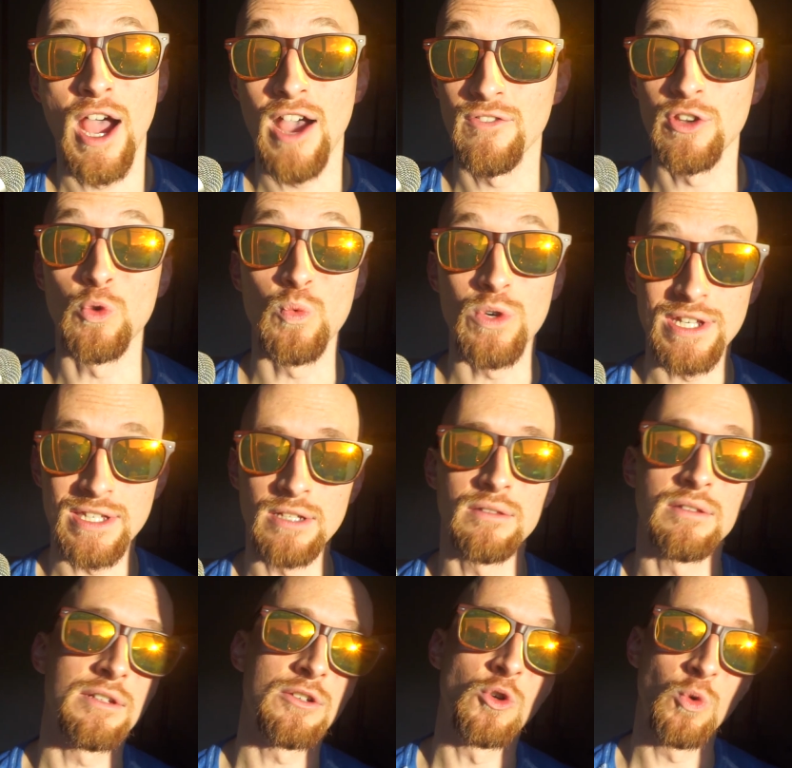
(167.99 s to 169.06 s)
having
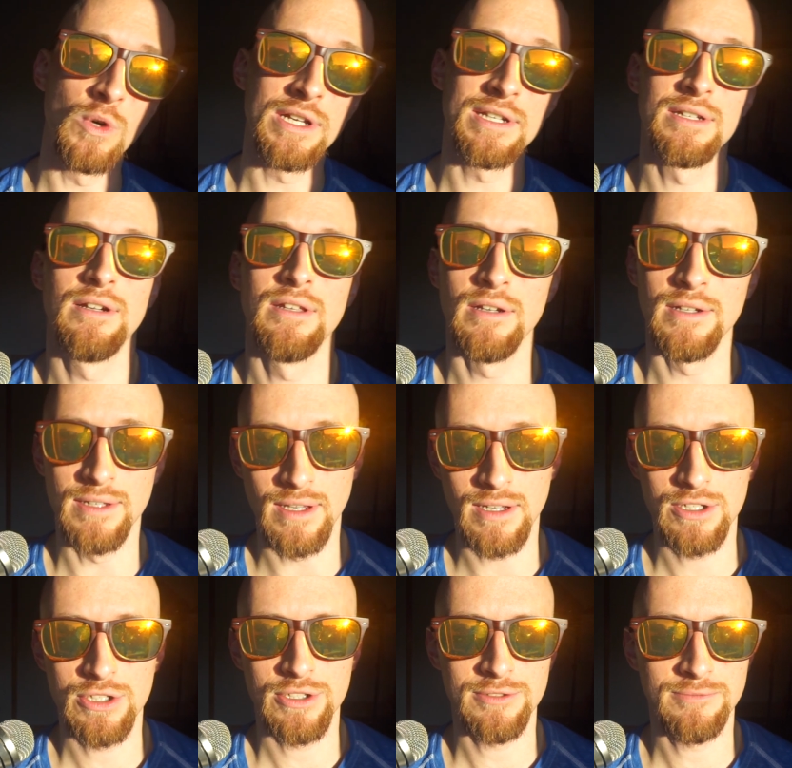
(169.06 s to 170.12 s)
recently quit an
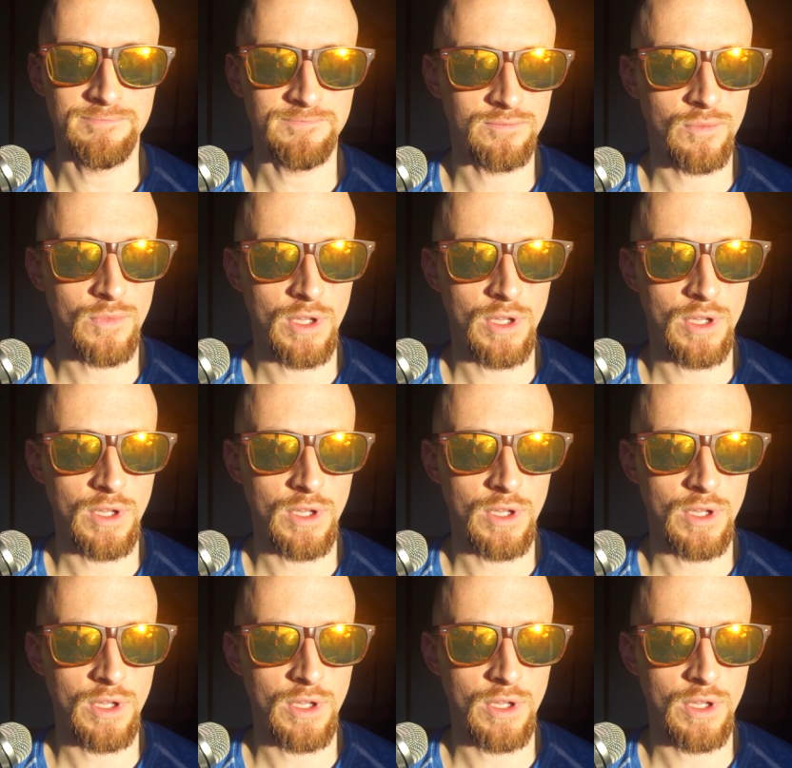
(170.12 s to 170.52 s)
addiction